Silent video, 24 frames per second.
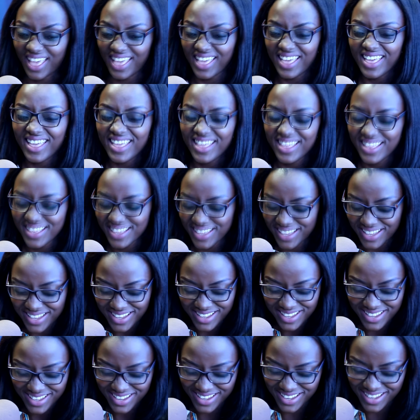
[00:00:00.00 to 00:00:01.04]

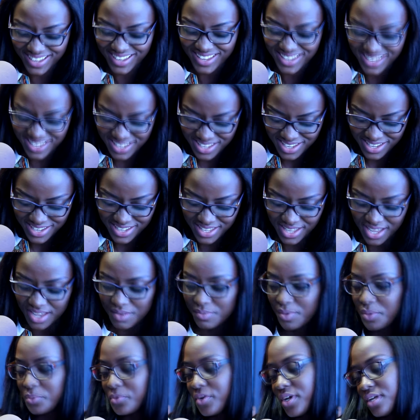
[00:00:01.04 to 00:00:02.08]
That's the next step yeah,
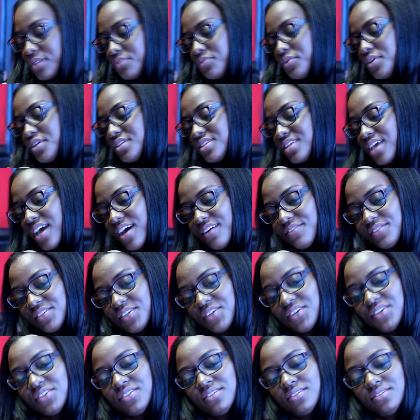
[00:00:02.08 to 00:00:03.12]
but wait, first I have to
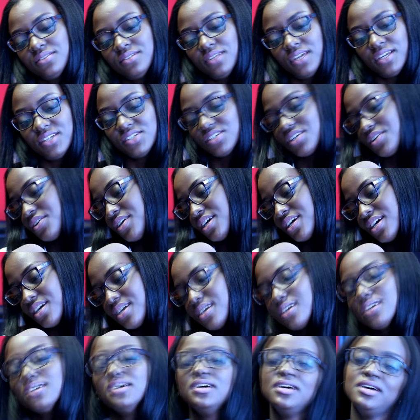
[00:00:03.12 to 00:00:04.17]
go to
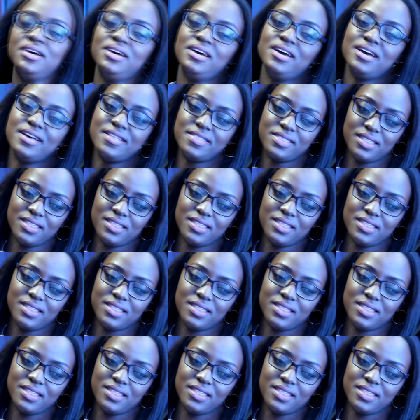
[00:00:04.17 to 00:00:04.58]
Nigeria mm-hmm.